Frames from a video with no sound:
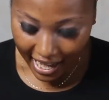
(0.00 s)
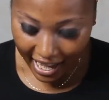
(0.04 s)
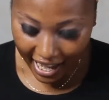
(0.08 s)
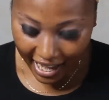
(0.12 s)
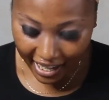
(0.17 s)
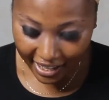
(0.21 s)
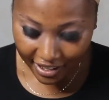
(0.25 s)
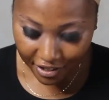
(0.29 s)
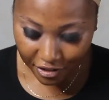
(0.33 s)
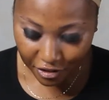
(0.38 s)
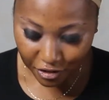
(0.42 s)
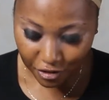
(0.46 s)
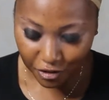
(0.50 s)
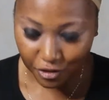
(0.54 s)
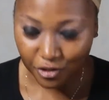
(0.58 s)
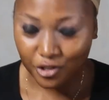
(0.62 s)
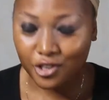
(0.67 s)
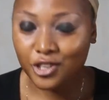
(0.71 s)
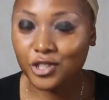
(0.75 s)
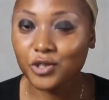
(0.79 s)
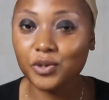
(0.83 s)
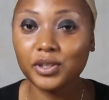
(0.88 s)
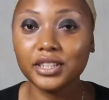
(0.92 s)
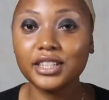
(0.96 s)
I
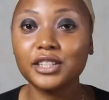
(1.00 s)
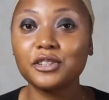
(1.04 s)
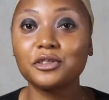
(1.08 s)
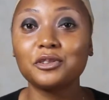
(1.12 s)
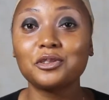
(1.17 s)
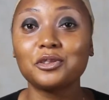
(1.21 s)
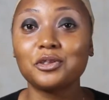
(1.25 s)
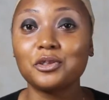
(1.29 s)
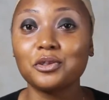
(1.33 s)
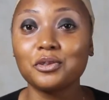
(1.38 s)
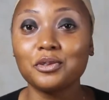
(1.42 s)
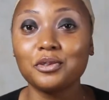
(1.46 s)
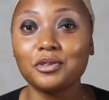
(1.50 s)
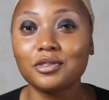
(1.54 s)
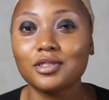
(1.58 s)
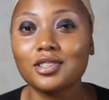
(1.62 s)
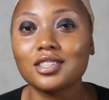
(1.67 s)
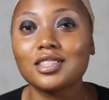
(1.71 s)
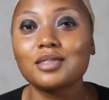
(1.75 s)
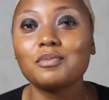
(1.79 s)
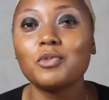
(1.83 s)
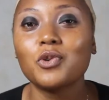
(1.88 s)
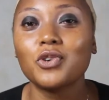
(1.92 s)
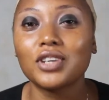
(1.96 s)
usually don't do
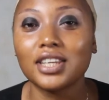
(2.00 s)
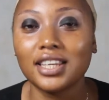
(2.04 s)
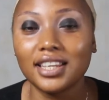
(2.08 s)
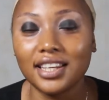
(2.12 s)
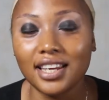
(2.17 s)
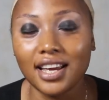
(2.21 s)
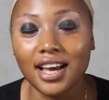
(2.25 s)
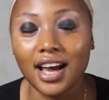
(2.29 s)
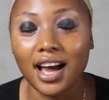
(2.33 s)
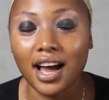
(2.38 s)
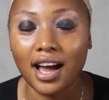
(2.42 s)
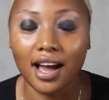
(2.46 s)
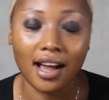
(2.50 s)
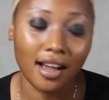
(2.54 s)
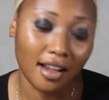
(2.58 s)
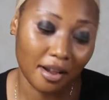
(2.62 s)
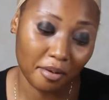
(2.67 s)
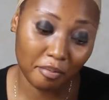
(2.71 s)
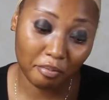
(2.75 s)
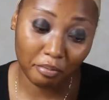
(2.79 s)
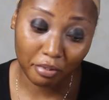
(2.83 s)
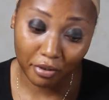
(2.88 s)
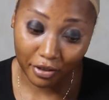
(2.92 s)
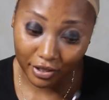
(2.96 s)
smoky,
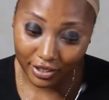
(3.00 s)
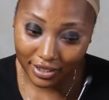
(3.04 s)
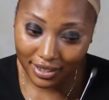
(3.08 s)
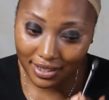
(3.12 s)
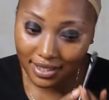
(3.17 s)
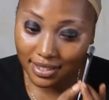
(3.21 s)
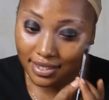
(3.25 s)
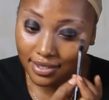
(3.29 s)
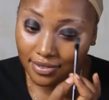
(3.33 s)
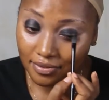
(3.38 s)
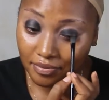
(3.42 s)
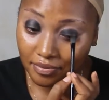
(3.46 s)
but